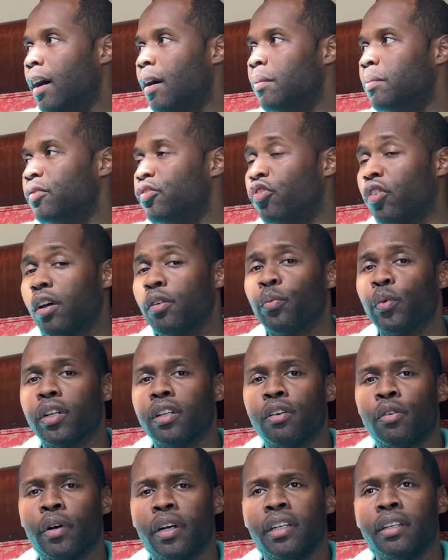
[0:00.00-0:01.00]
John
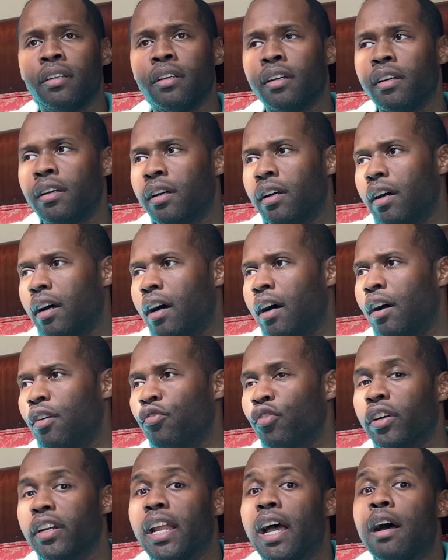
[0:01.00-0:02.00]
Wilhoit, a
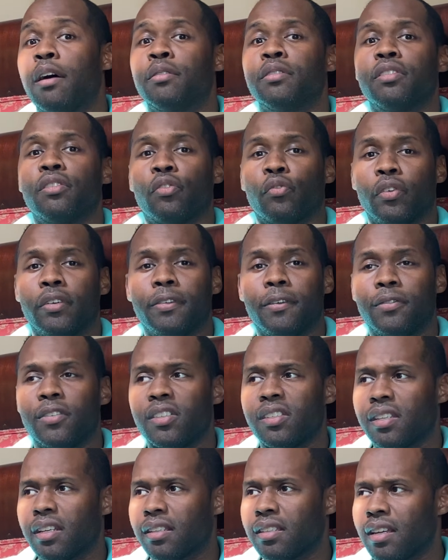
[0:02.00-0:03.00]
renowned
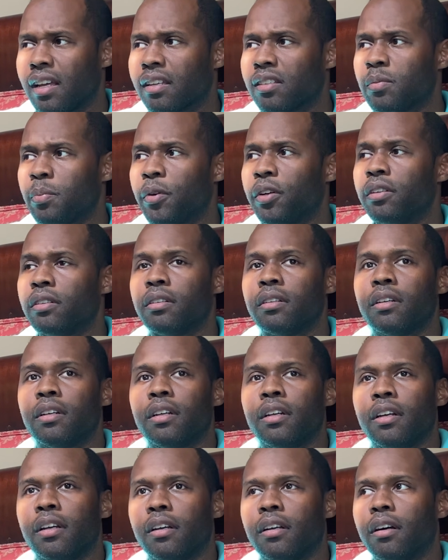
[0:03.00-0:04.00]
356 expert,
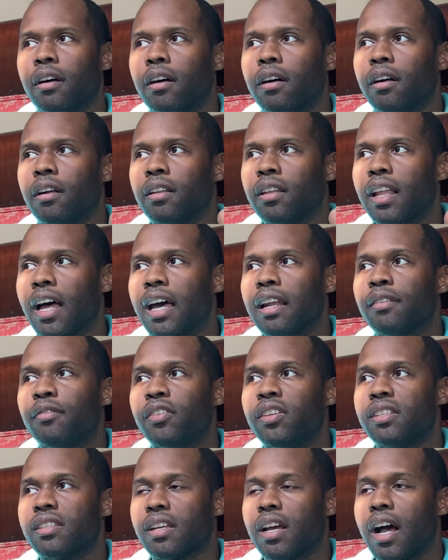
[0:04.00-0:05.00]
a lot of
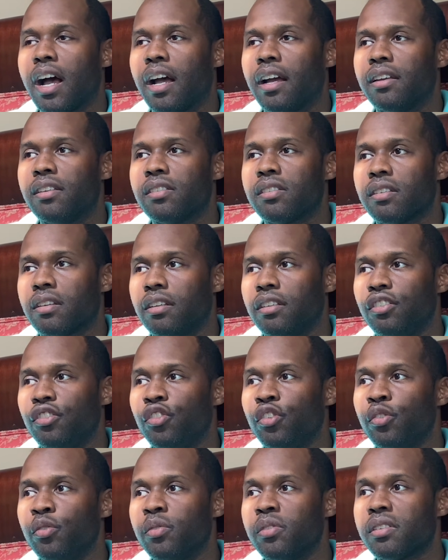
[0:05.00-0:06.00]
these guys
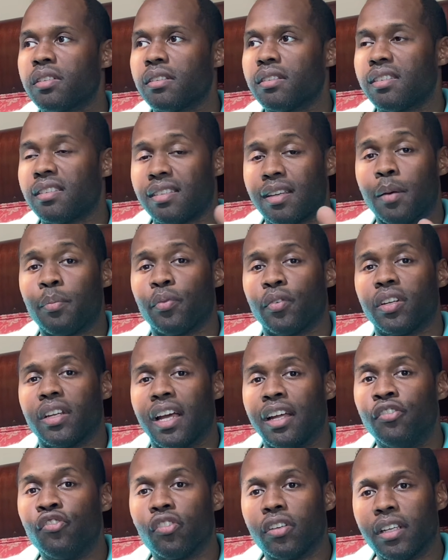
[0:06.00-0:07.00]
use separate
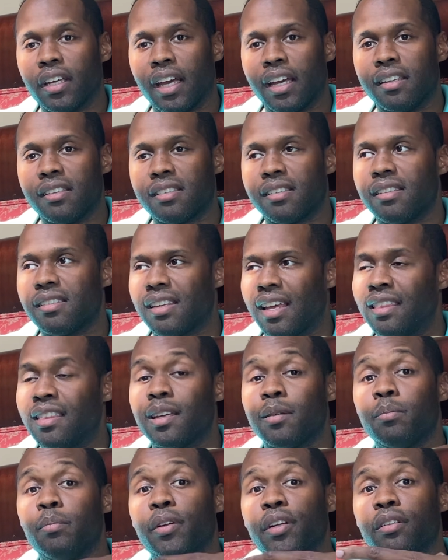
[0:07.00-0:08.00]
engine cases and they
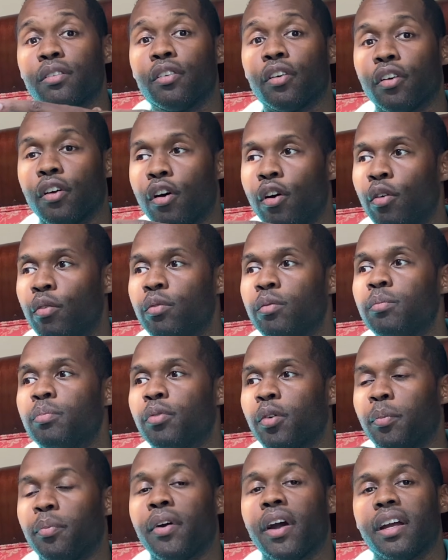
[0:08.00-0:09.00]
build their own
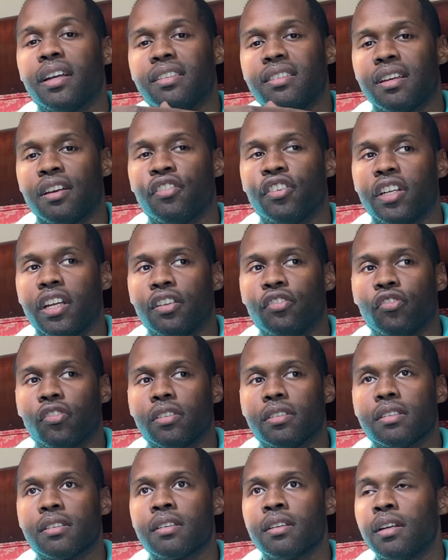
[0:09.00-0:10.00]
proprietary
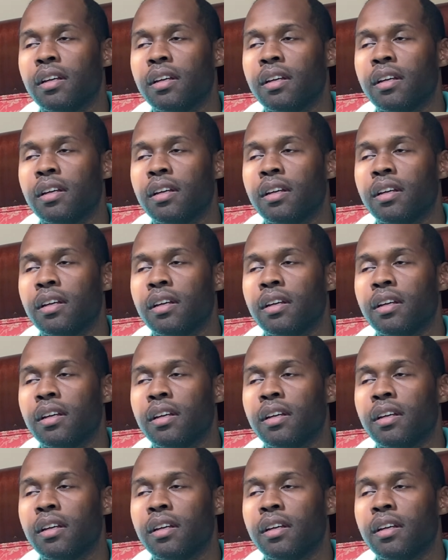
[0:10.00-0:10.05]
engines